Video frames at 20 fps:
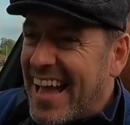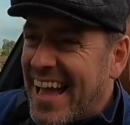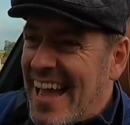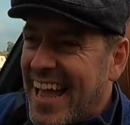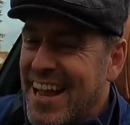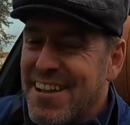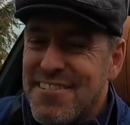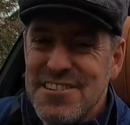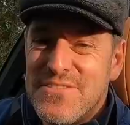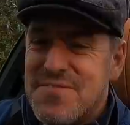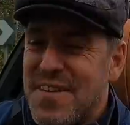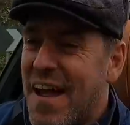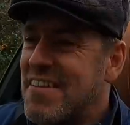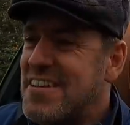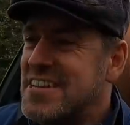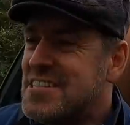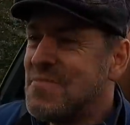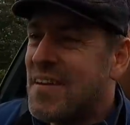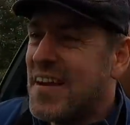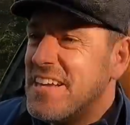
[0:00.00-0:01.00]
It was
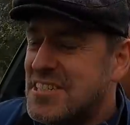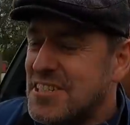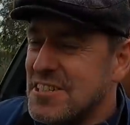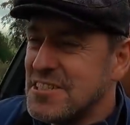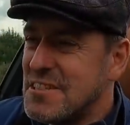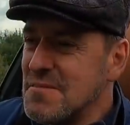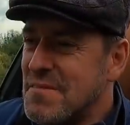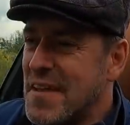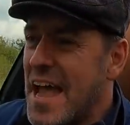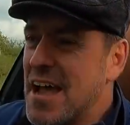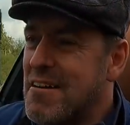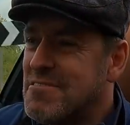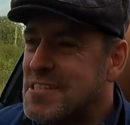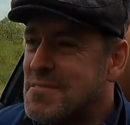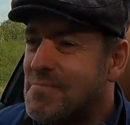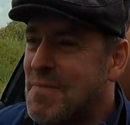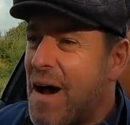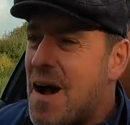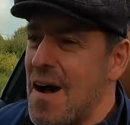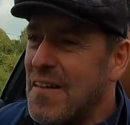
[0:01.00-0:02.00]
very special to be able to
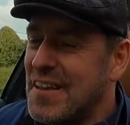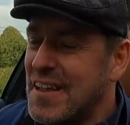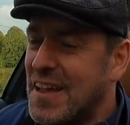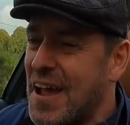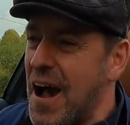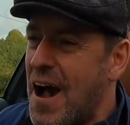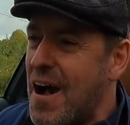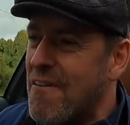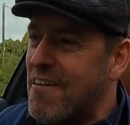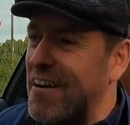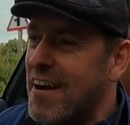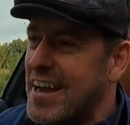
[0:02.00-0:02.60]
park the car where